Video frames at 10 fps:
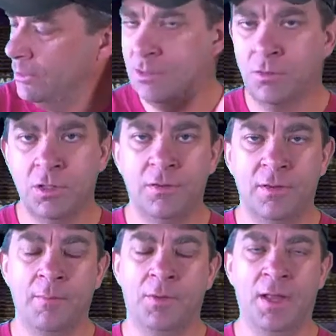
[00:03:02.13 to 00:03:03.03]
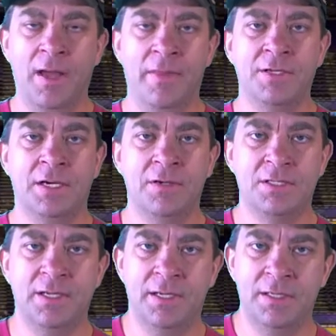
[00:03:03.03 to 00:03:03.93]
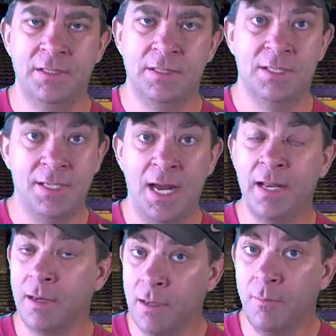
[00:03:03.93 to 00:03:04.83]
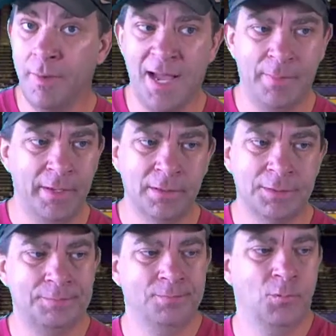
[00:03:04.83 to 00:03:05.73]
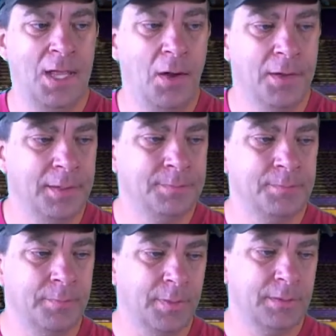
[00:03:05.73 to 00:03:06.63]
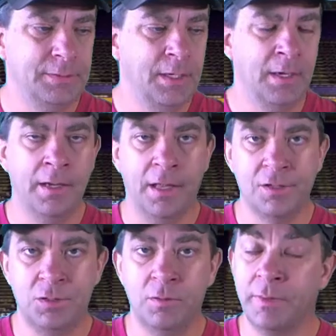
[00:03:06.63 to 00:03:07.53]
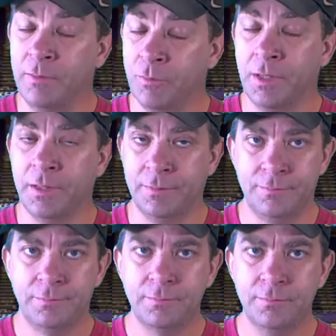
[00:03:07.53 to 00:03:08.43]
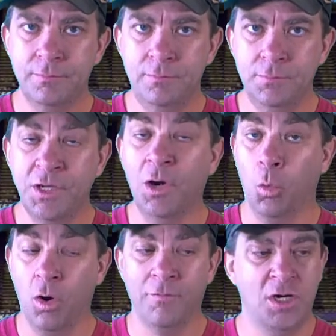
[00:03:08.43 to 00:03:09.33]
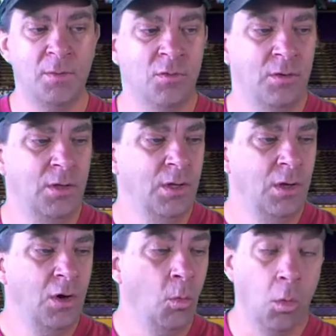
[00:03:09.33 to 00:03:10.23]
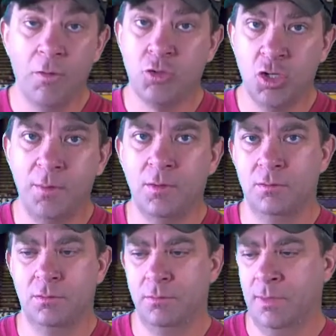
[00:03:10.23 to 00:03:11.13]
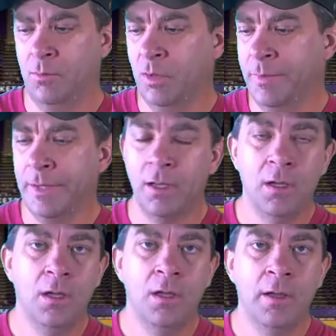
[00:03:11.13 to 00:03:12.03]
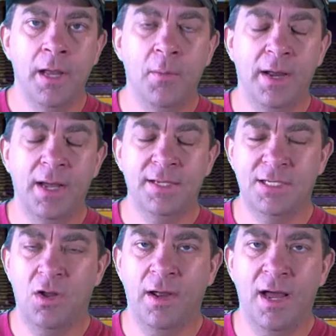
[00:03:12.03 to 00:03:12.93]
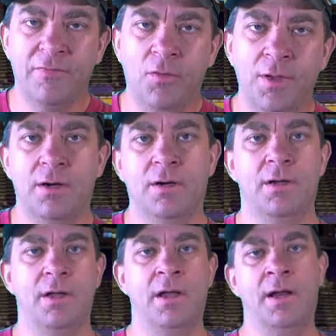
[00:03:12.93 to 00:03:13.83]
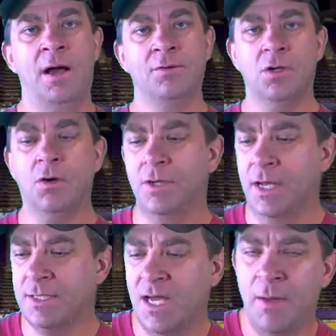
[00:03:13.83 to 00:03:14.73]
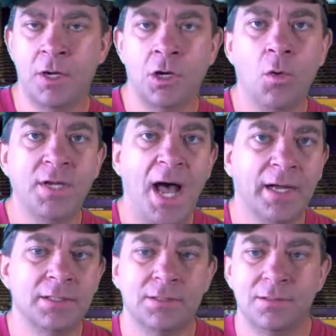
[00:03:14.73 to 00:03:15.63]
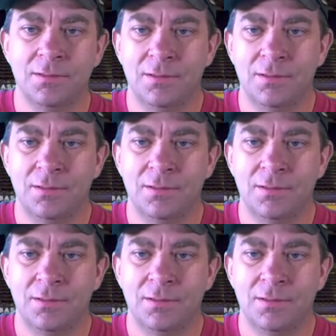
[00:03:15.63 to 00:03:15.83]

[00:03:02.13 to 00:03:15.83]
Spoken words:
So good. I'm glad that Darius Days decided to come back because without him, LSU would be really in a world of trouble. World of trouble. They would be. Anyway, guys, that's all I got for you. And I'll talk to you next time. And go Tigers.